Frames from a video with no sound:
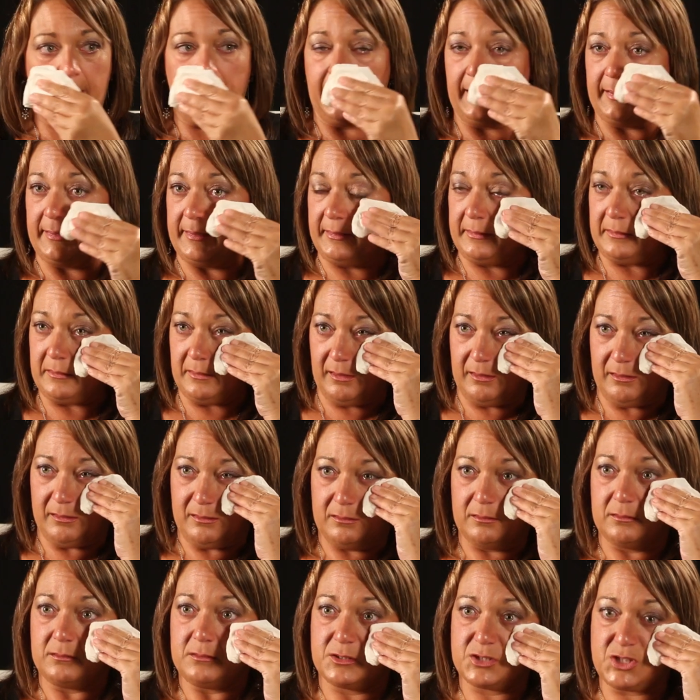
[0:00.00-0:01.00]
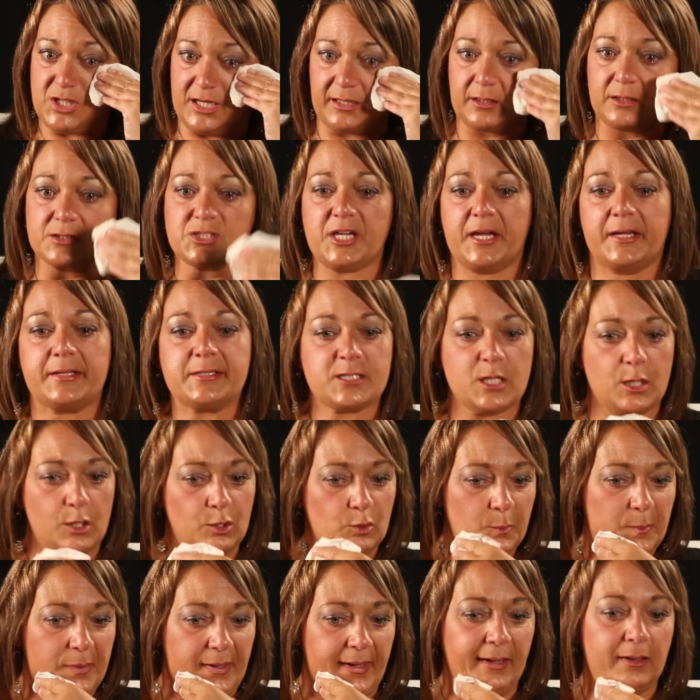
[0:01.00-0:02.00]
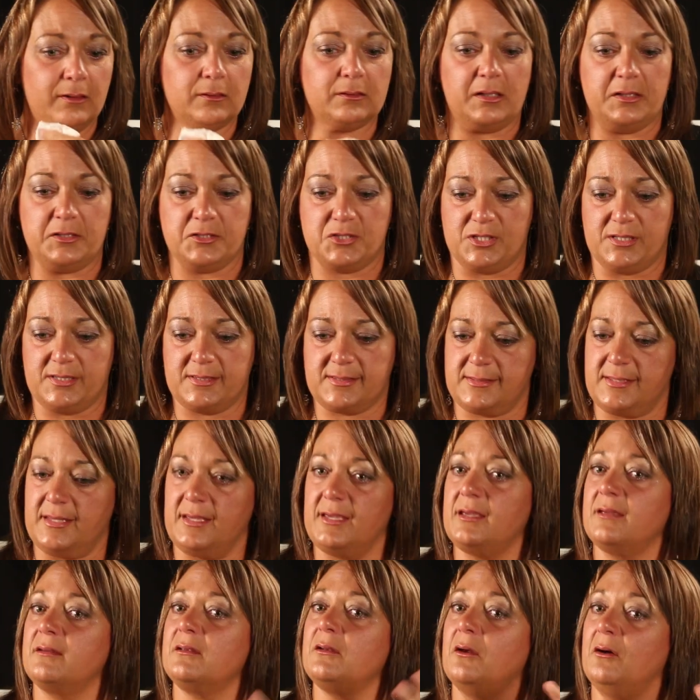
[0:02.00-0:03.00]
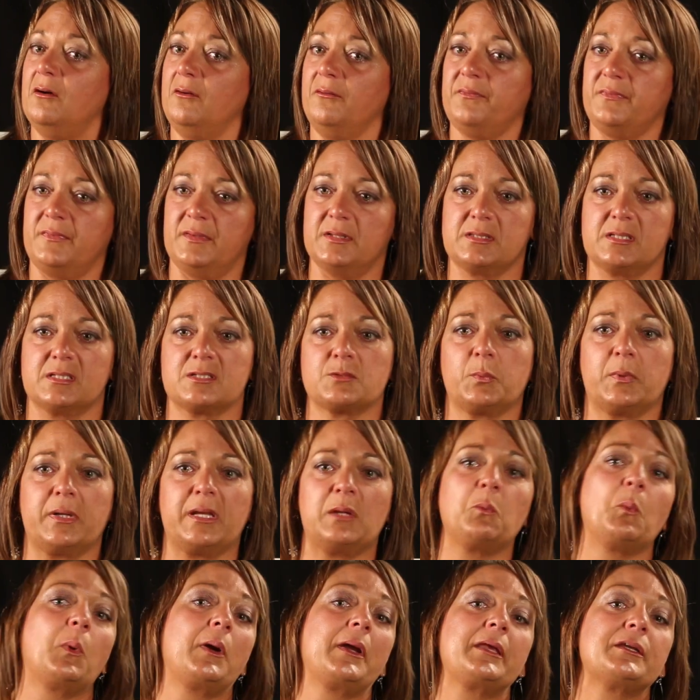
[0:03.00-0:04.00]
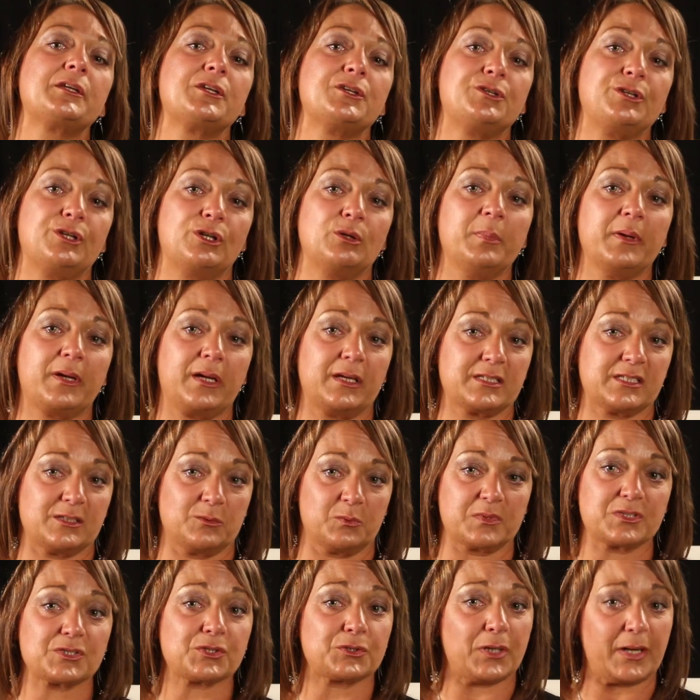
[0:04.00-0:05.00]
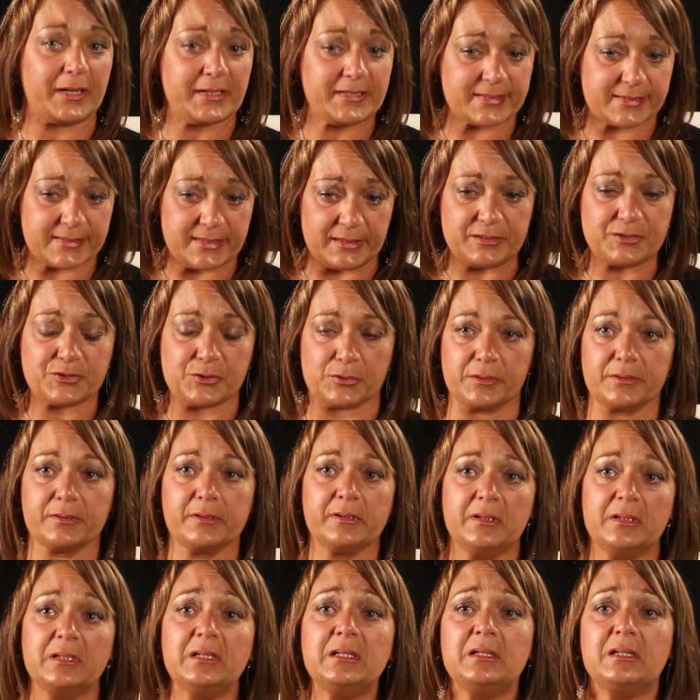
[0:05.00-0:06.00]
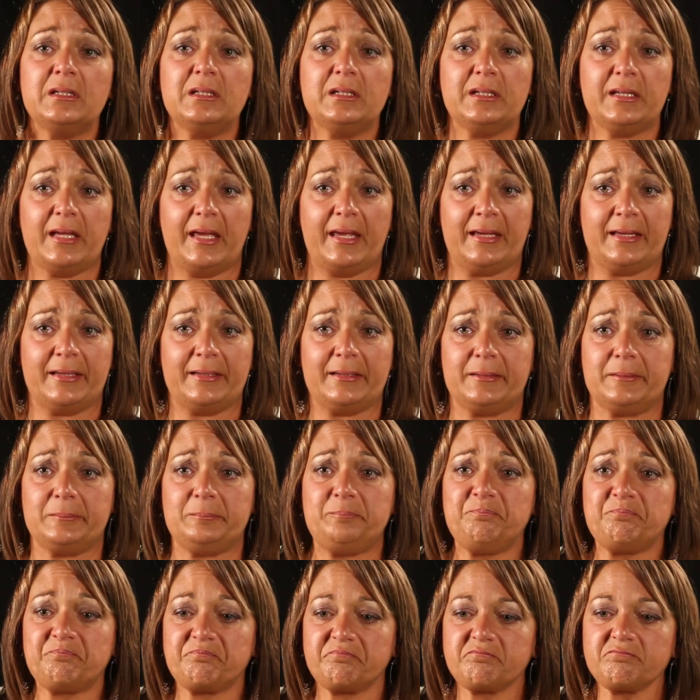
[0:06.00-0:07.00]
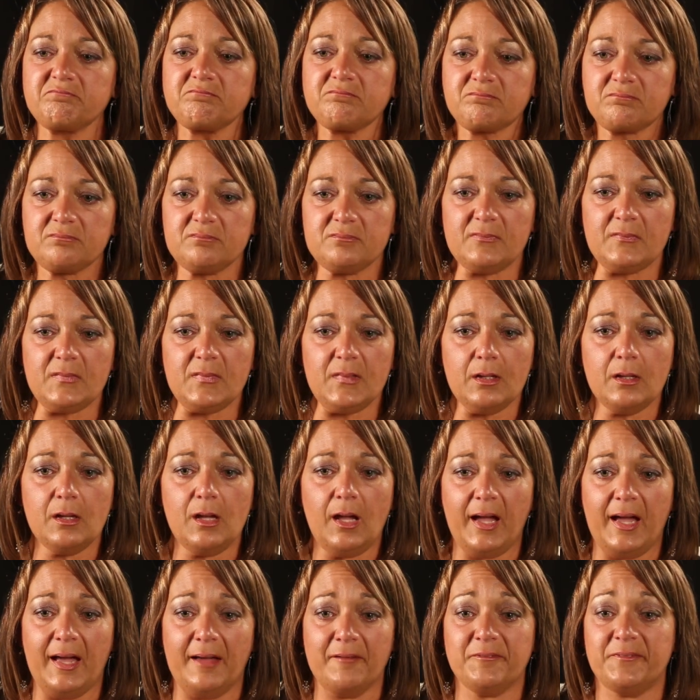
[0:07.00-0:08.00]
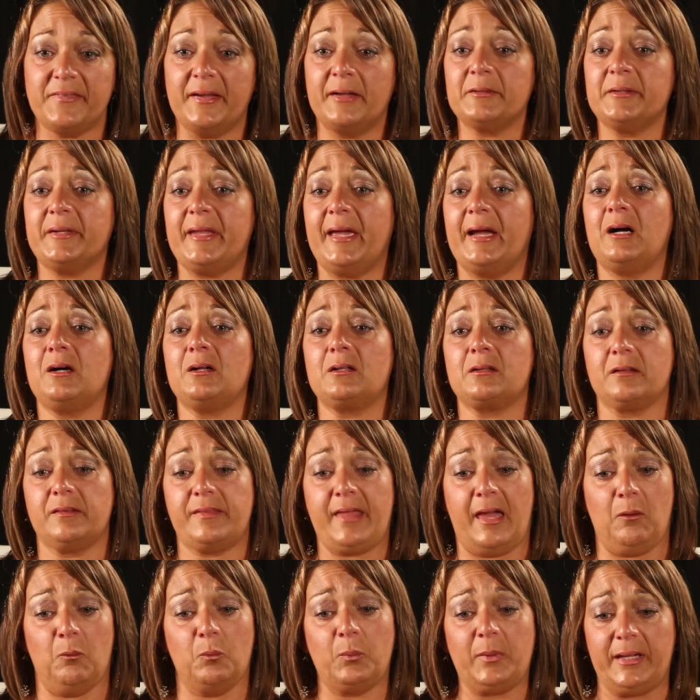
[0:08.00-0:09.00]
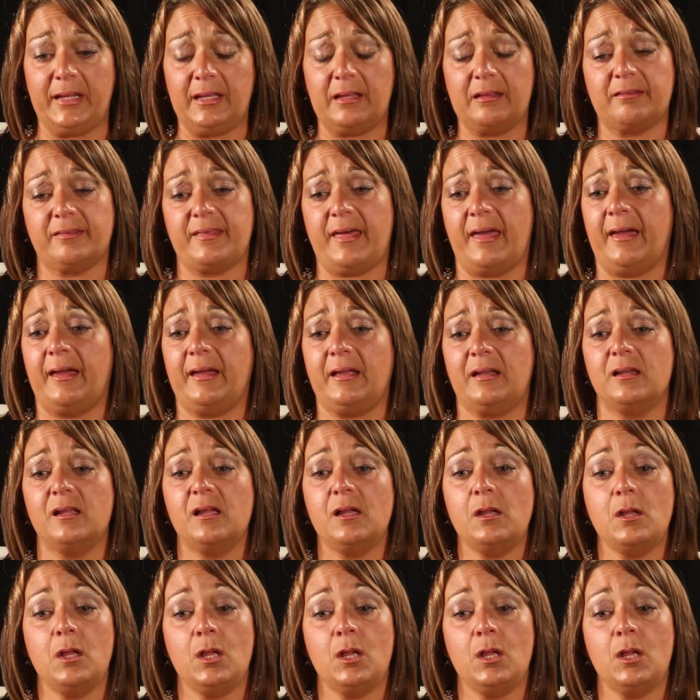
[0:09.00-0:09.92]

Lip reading: and check Chad's Hope out and just see, you know, if this is what he wanted to do, because it was Christ-centered. And I found out that week that